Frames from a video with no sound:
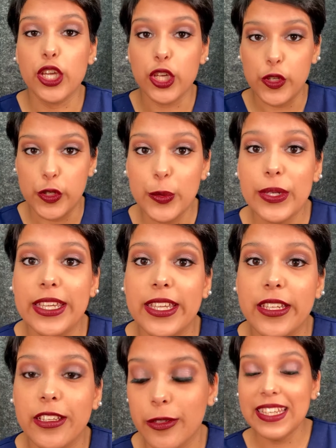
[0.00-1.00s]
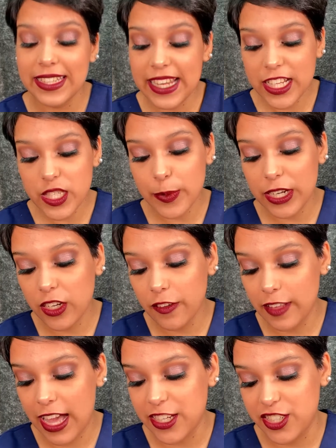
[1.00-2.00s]
You need. The next pair of
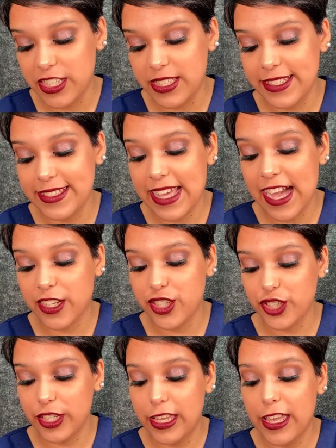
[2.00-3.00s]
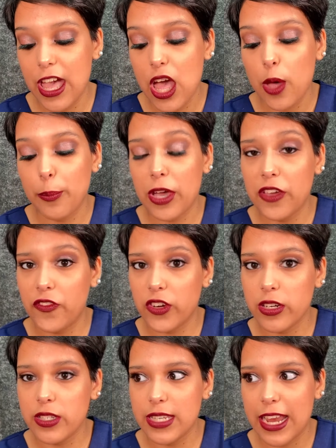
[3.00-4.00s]
lashes is actually my
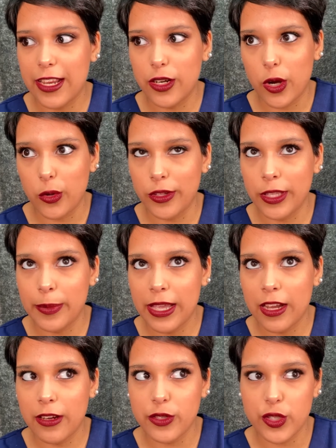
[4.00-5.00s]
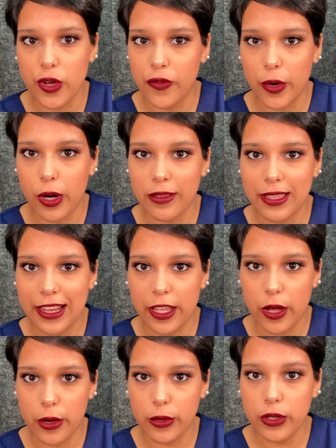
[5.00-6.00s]
first and only pair so far that I
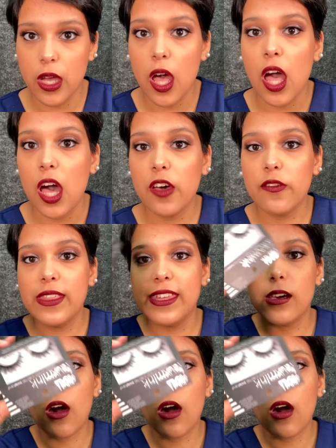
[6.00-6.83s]
own of the